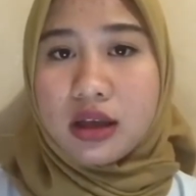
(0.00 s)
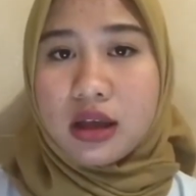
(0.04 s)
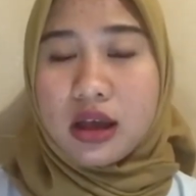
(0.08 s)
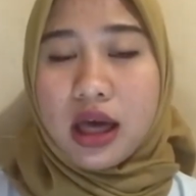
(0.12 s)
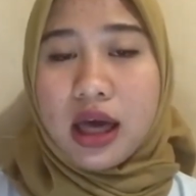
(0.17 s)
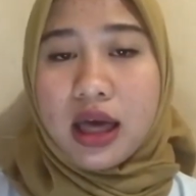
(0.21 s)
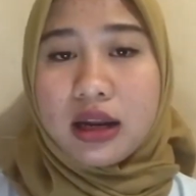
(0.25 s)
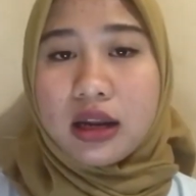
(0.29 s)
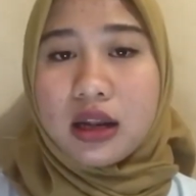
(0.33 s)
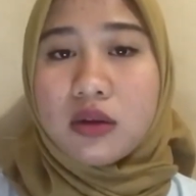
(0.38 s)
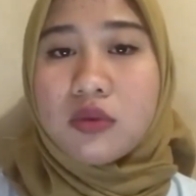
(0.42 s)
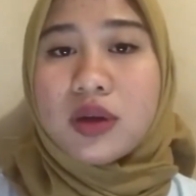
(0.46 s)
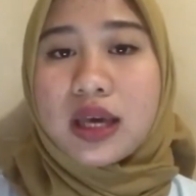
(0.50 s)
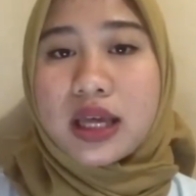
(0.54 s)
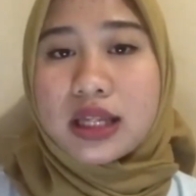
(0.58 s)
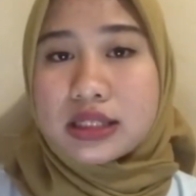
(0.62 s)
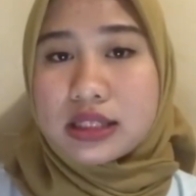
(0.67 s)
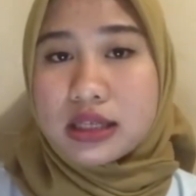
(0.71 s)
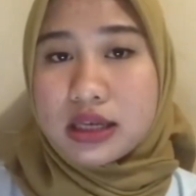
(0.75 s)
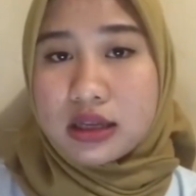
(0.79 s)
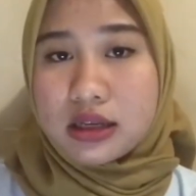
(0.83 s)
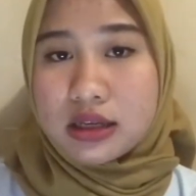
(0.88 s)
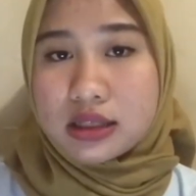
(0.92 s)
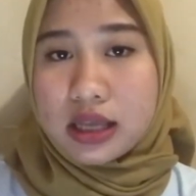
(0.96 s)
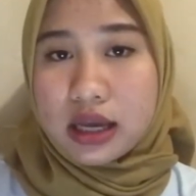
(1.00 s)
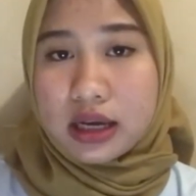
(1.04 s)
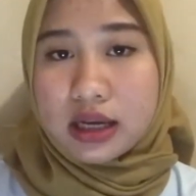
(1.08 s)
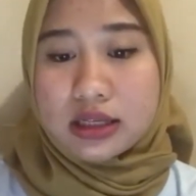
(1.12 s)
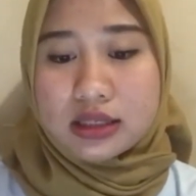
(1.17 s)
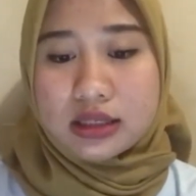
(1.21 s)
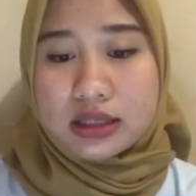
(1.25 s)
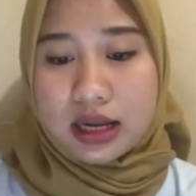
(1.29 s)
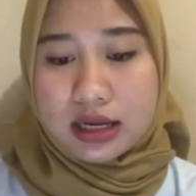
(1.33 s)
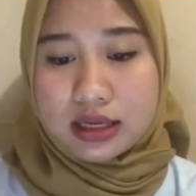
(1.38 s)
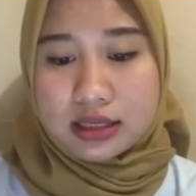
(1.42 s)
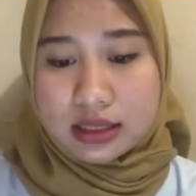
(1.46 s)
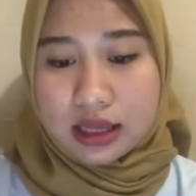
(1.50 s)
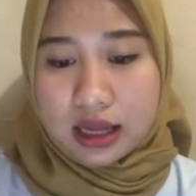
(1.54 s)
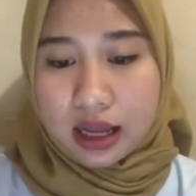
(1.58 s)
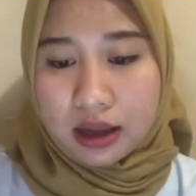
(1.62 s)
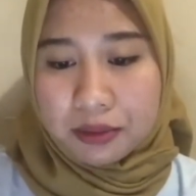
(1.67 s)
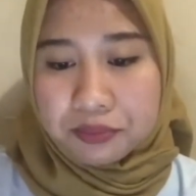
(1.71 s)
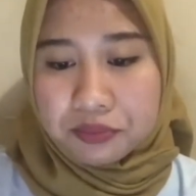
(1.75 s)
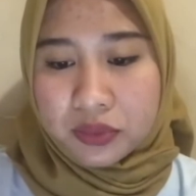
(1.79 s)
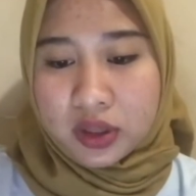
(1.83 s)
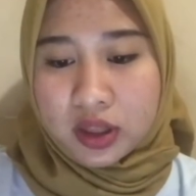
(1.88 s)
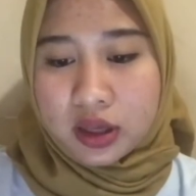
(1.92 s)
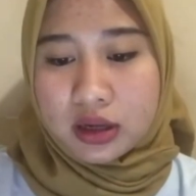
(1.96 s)
And then we can see in the second stanza,
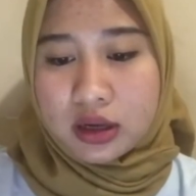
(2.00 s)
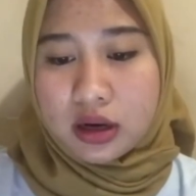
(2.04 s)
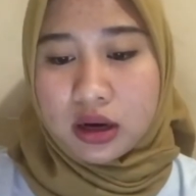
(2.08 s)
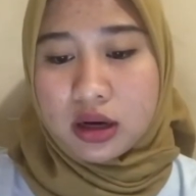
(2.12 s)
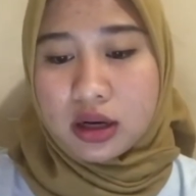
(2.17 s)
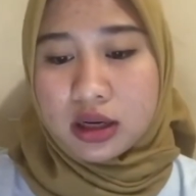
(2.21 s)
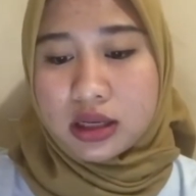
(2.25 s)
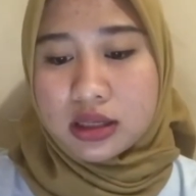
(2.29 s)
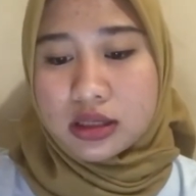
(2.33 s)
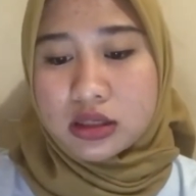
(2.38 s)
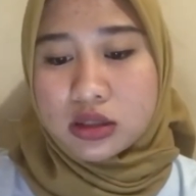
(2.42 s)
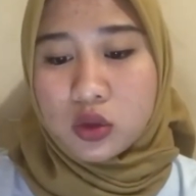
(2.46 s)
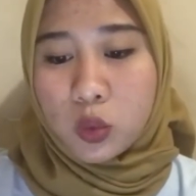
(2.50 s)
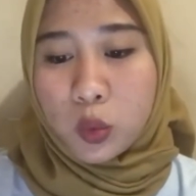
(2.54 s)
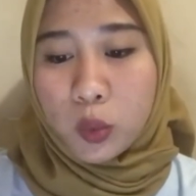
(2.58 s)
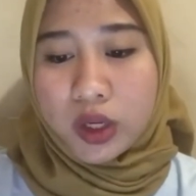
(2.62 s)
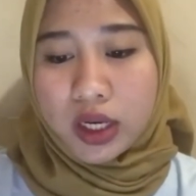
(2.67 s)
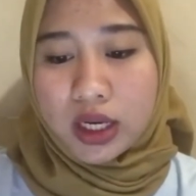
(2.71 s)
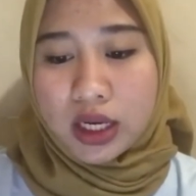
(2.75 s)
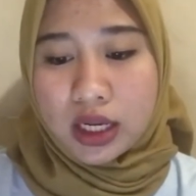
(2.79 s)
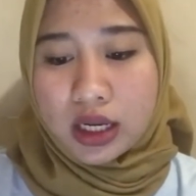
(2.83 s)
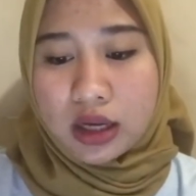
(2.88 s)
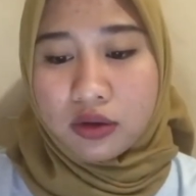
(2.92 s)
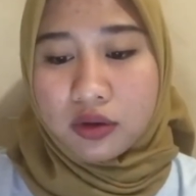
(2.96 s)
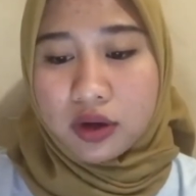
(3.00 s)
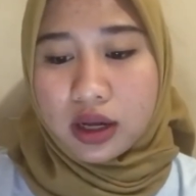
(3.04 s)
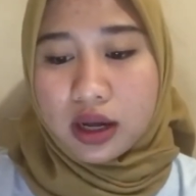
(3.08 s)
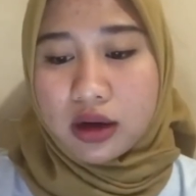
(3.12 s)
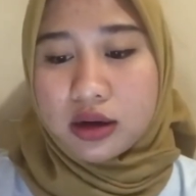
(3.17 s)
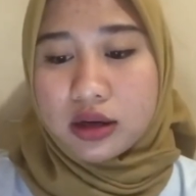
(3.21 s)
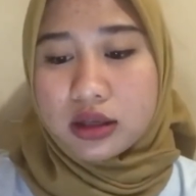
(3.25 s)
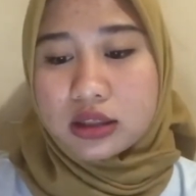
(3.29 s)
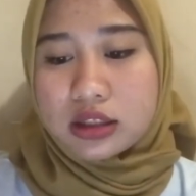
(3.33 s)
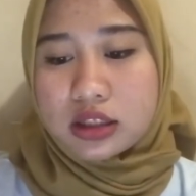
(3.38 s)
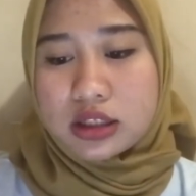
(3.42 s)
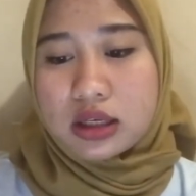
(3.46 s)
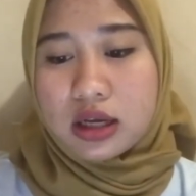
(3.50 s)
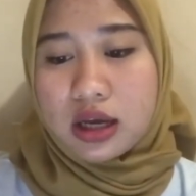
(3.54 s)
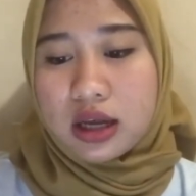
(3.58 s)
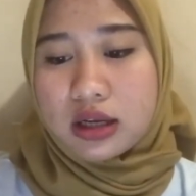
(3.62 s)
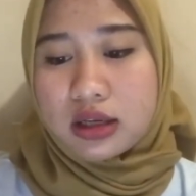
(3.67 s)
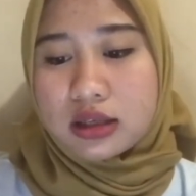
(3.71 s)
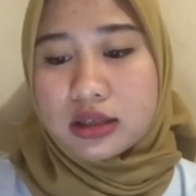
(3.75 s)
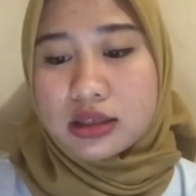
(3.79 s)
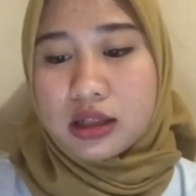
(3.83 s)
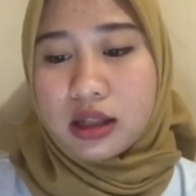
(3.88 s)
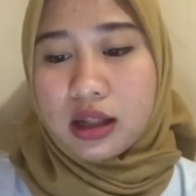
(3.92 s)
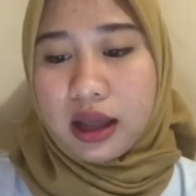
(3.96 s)
there is winning, rearranging, and
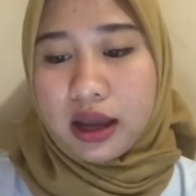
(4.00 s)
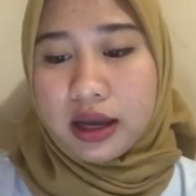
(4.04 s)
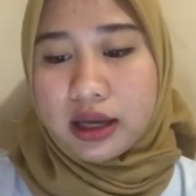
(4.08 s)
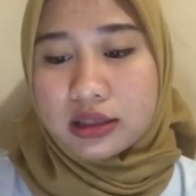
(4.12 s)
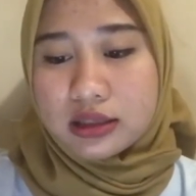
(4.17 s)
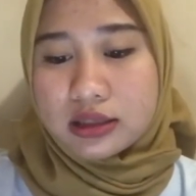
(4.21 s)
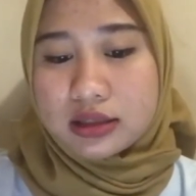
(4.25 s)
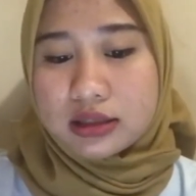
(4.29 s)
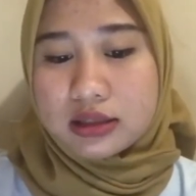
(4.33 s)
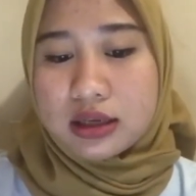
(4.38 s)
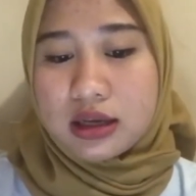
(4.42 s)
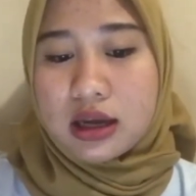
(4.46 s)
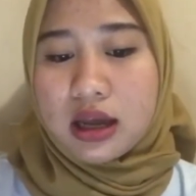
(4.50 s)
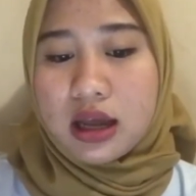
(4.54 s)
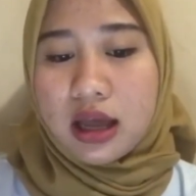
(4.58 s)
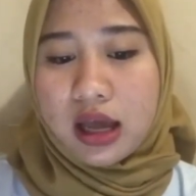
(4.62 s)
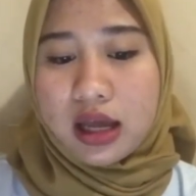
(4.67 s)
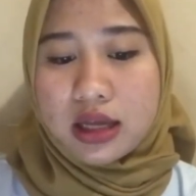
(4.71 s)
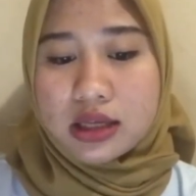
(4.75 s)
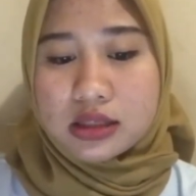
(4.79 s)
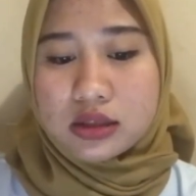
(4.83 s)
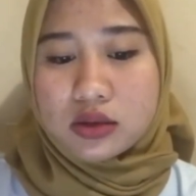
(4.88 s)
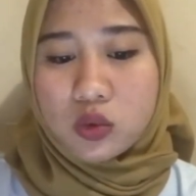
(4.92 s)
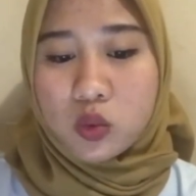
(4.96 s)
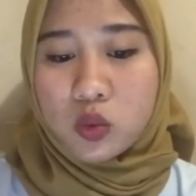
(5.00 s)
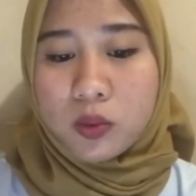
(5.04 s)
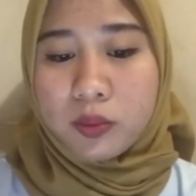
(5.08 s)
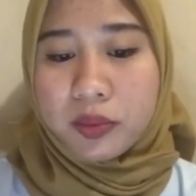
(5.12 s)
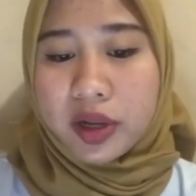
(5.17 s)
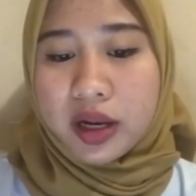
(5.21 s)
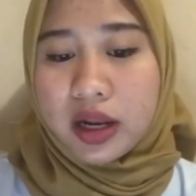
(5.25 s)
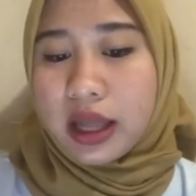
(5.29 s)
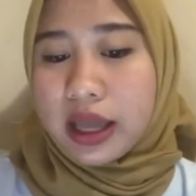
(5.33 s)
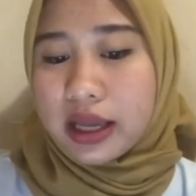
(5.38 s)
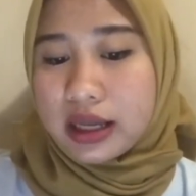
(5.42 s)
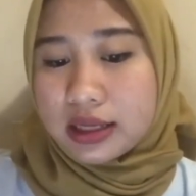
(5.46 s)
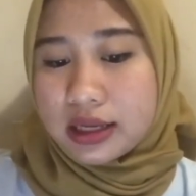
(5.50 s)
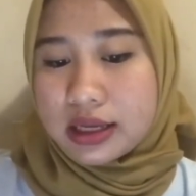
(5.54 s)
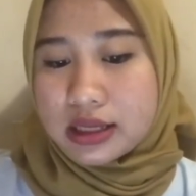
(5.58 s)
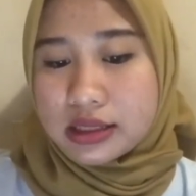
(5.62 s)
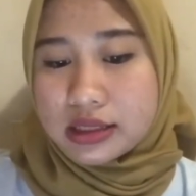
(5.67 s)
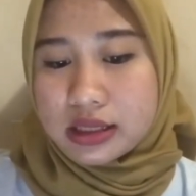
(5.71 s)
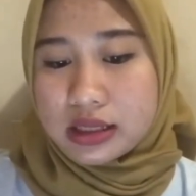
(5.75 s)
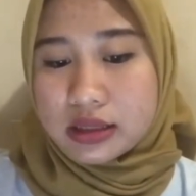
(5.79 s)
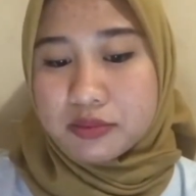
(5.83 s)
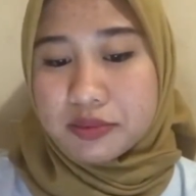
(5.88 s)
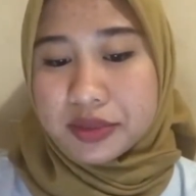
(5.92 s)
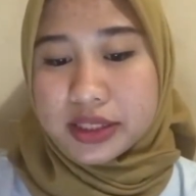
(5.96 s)
disaligned, as woman like this
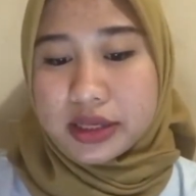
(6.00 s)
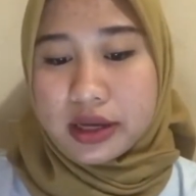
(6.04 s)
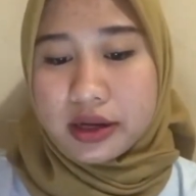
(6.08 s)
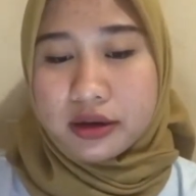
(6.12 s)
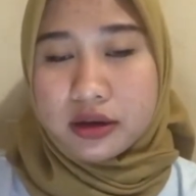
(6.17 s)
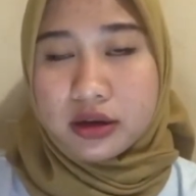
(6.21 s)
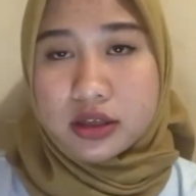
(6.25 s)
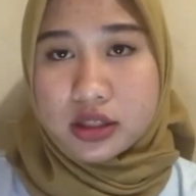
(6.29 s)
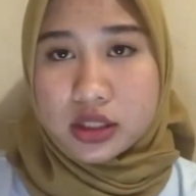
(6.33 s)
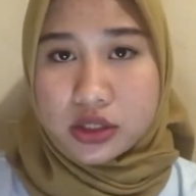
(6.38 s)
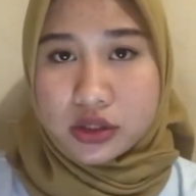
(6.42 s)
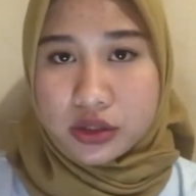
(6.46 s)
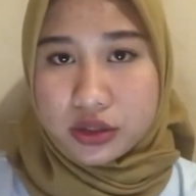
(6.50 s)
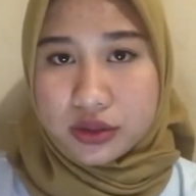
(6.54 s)
is misunderstood.